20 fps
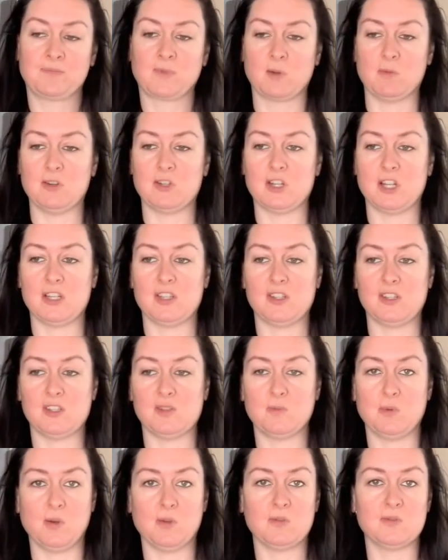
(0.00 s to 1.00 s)
which I
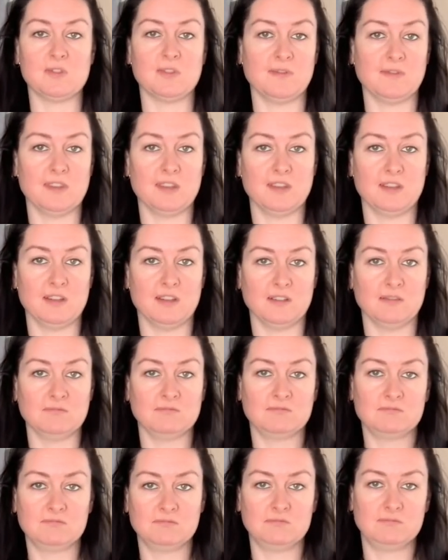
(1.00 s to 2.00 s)
disposed of the
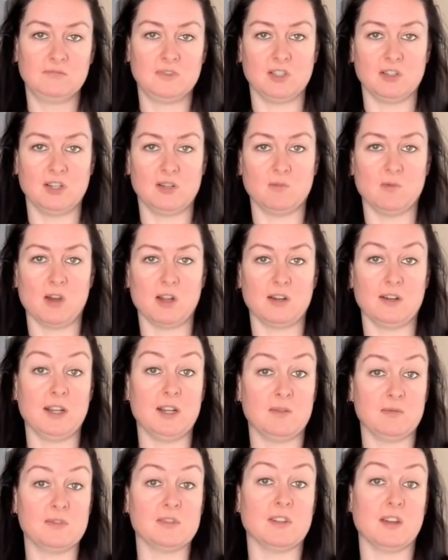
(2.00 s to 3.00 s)
dirty water
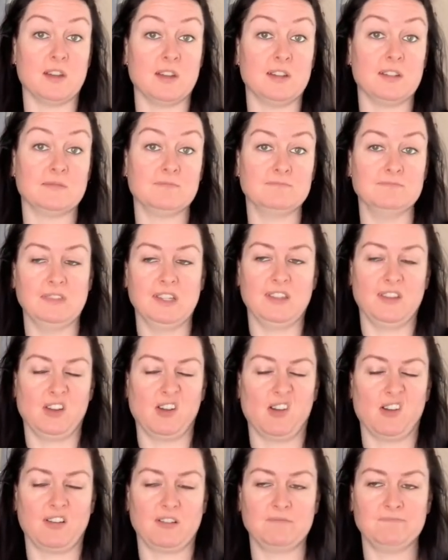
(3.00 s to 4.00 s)
outside in the
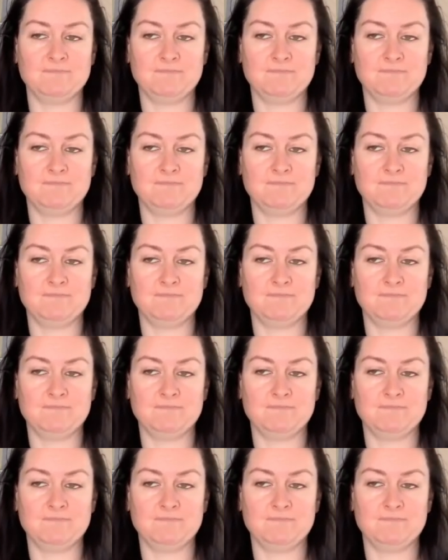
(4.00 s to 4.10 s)
garden.